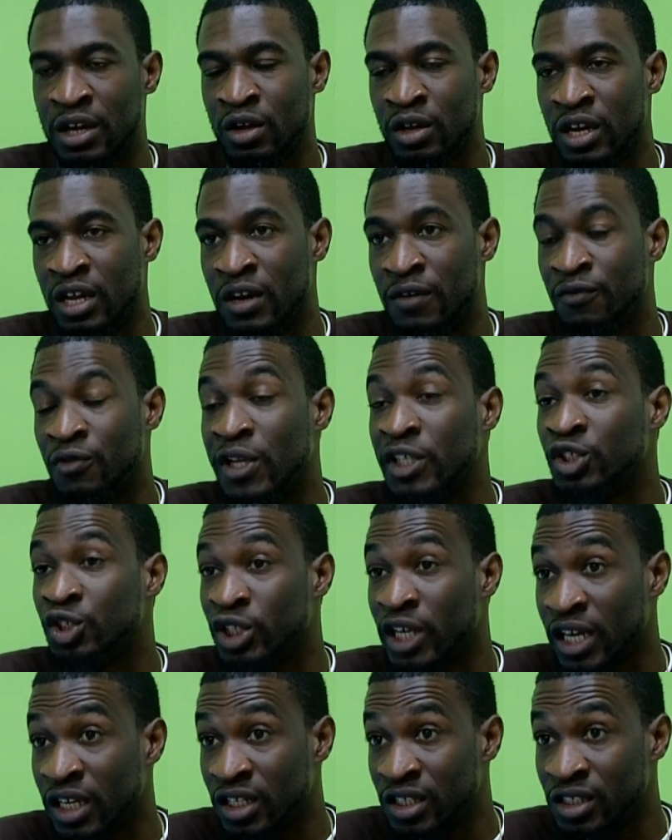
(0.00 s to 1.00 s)
the different
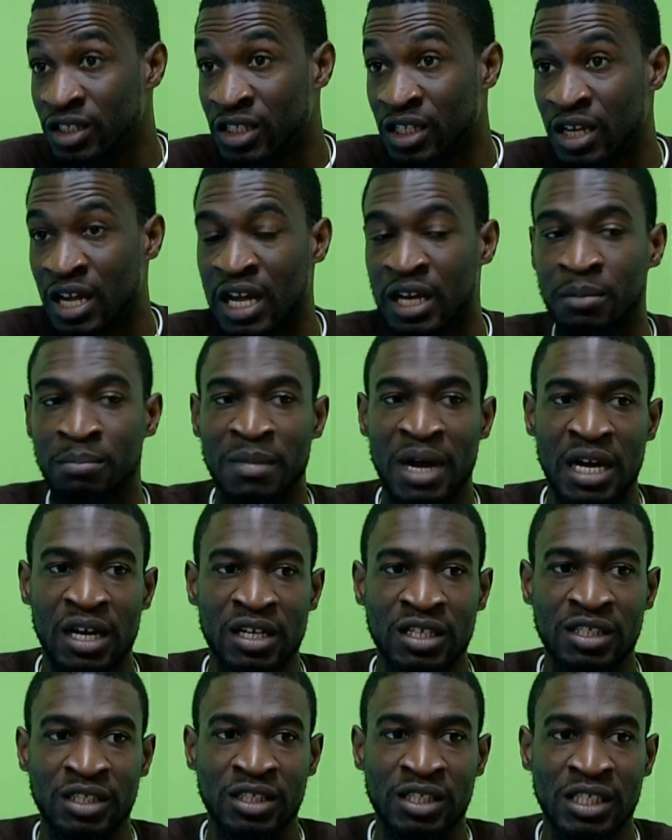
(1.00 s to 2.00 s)
checks and
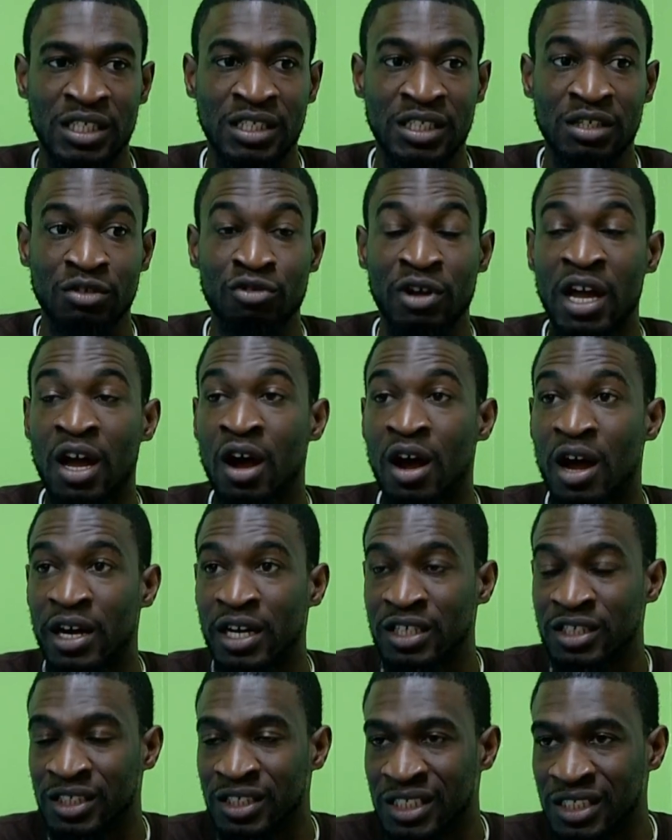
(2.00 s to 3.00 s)
balances, the
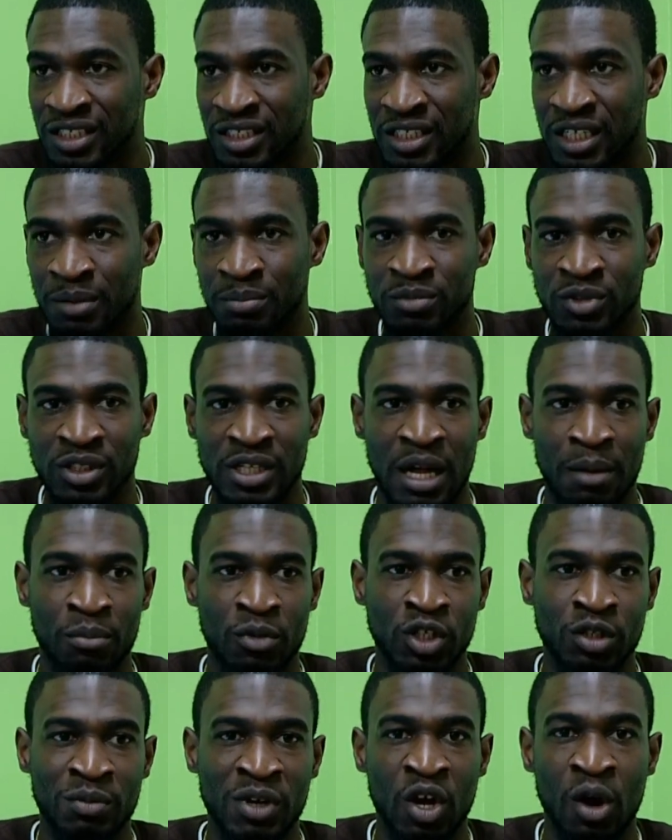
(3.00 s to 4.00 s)
recording systems that
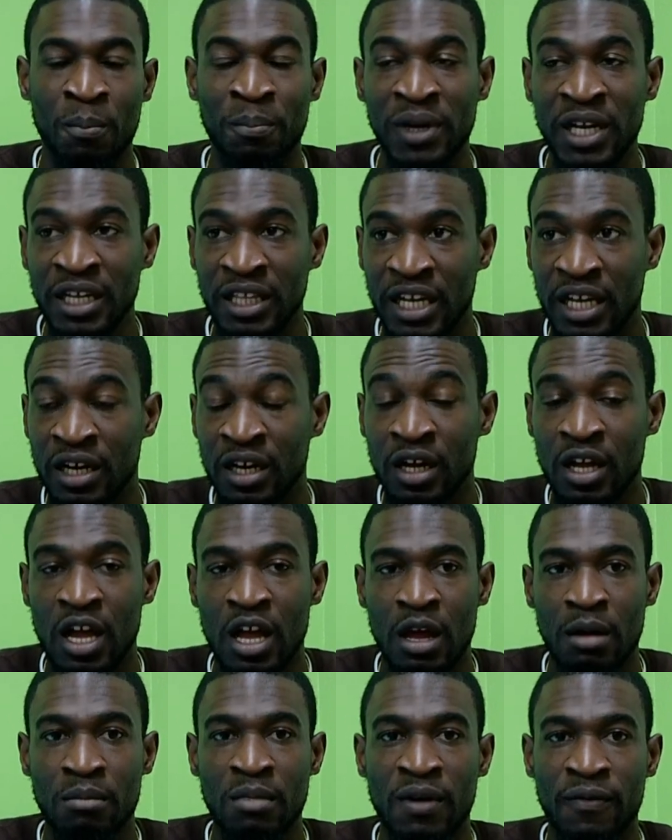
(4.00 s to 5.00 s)
must be completed
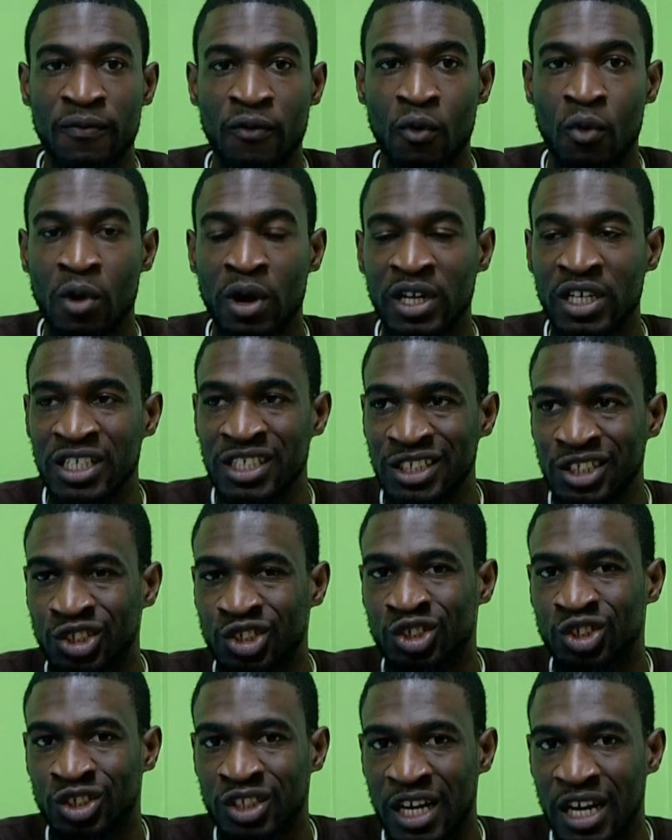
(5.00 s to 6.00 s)
before each
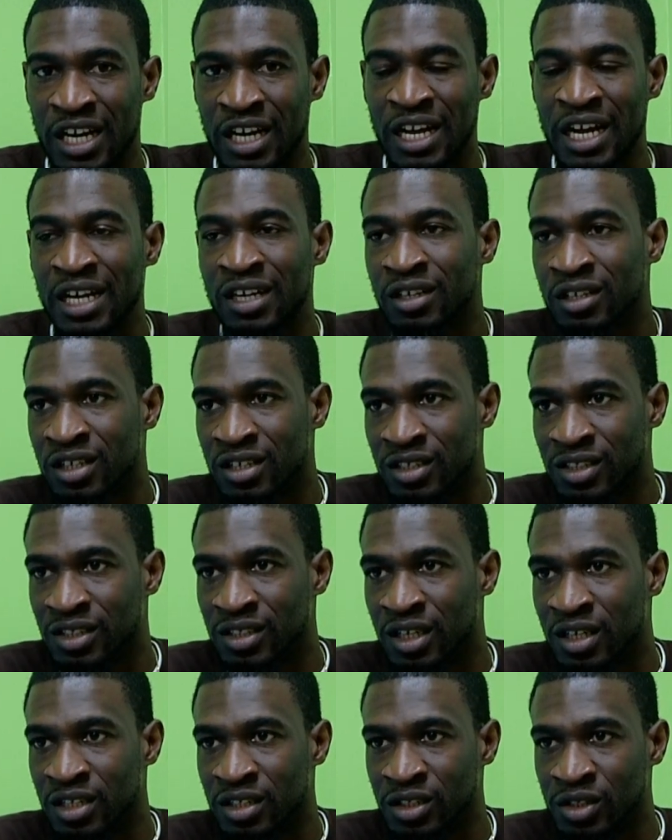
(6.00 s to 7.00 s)
child enters
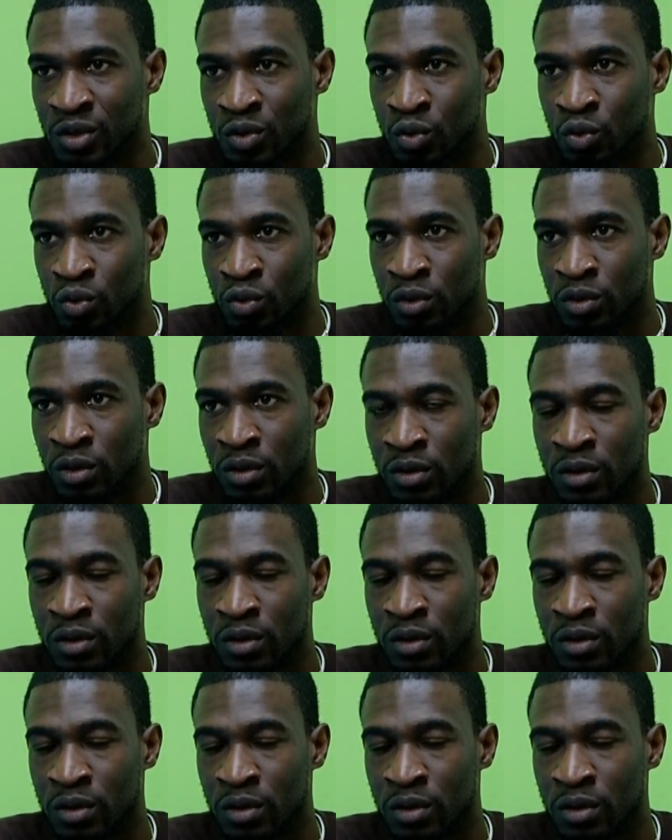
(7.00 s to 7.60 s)
the school.